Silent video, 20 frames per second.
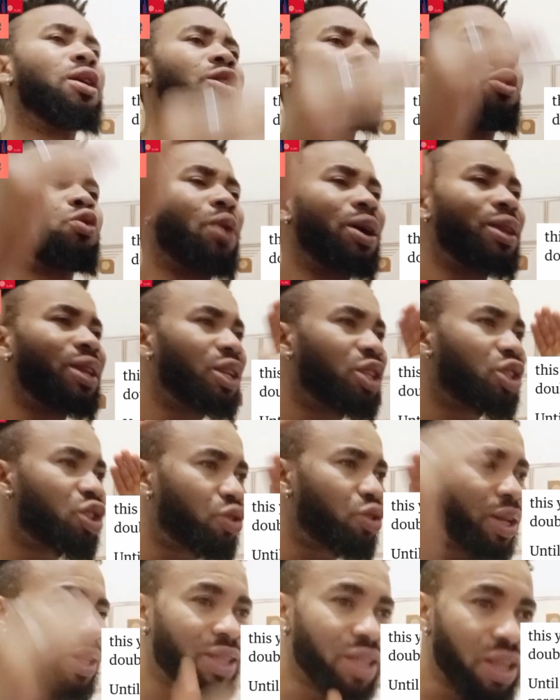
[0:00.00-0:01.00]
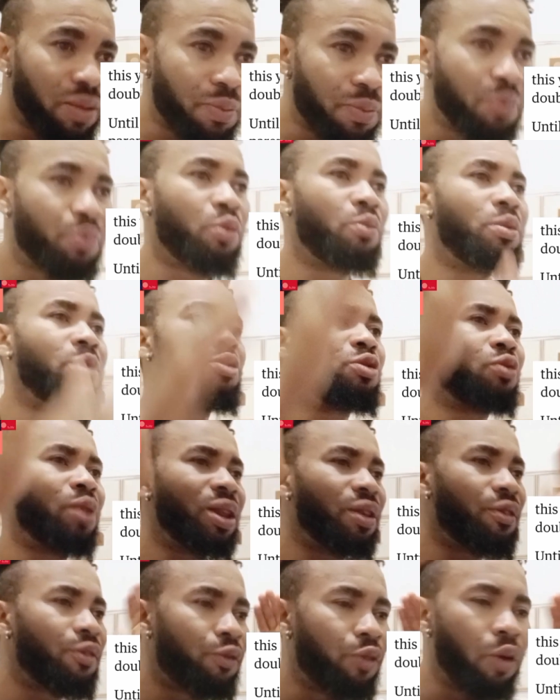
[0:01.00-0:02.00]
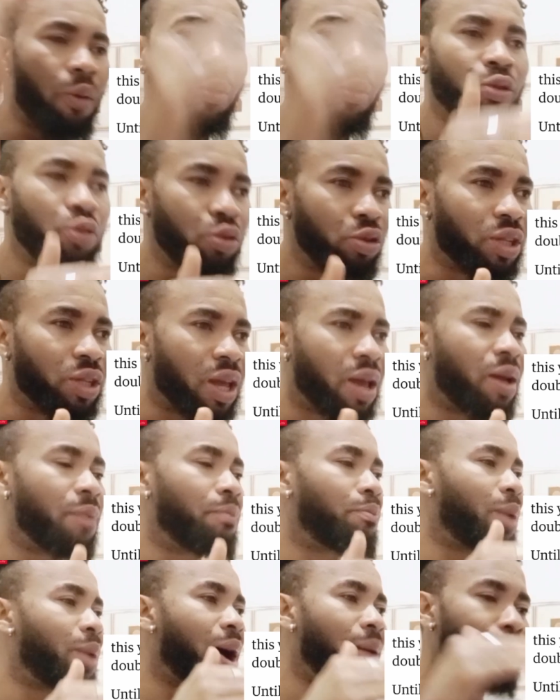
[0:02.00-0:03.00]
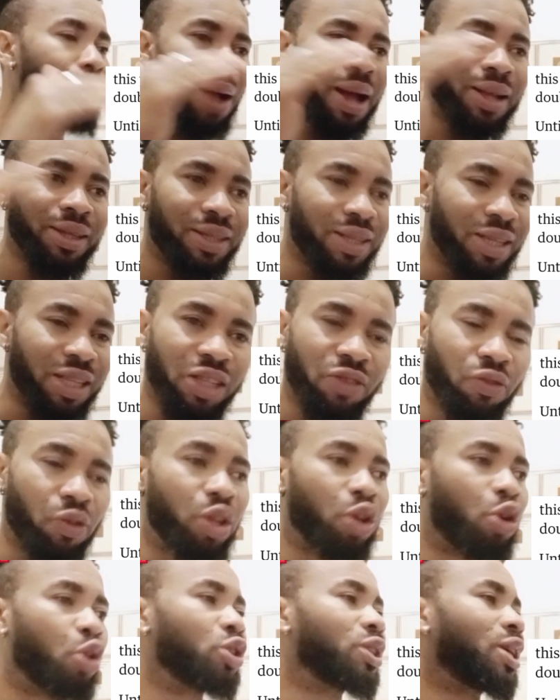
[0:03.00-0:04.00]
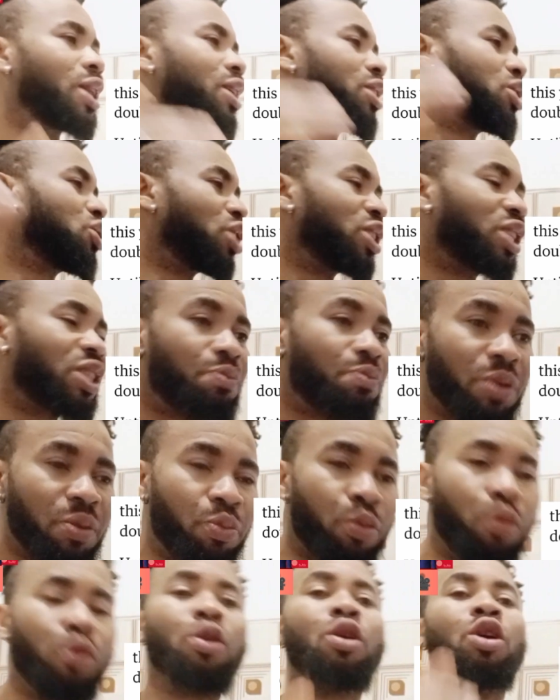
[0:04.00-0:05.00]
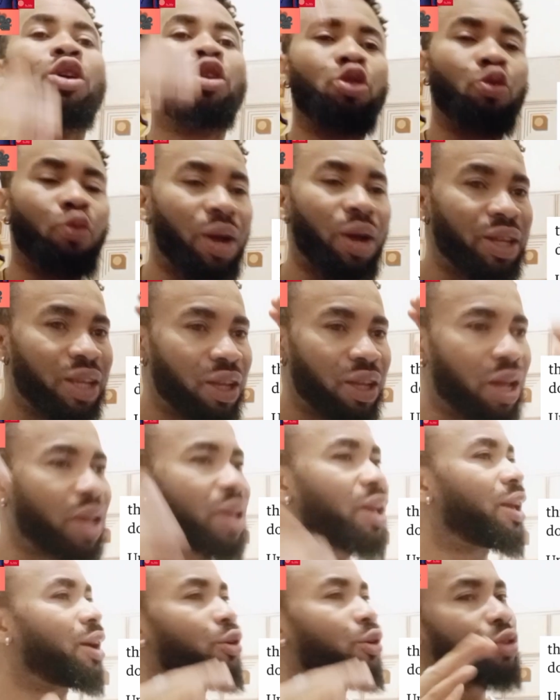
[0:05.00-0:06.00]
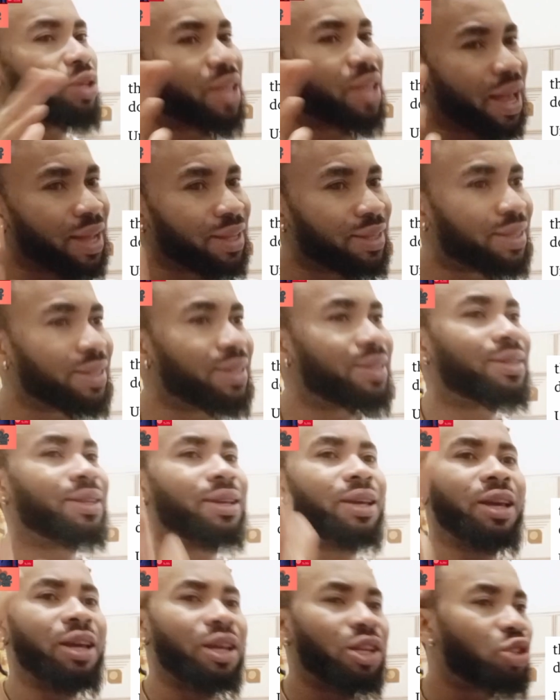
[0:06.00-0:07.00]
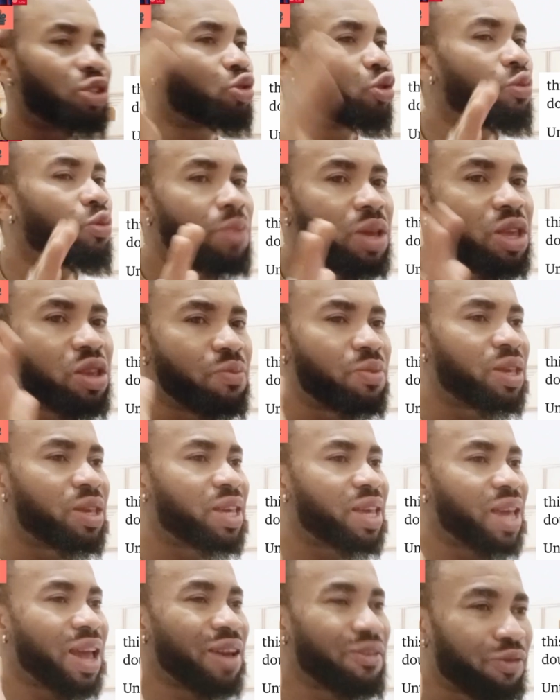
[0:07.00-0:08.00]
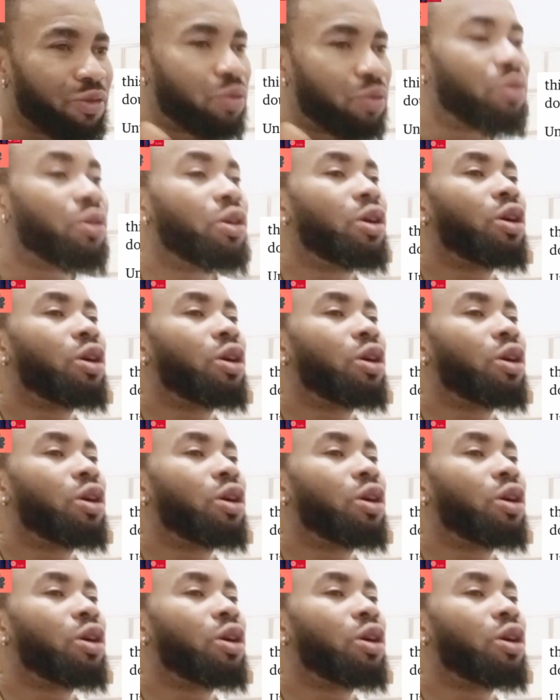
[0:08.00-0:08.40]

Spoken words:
You want to threaten the people. Maybe you want to form all those bad things for the country. They threaten people. You want to hear all those kind of things. So may you be careful.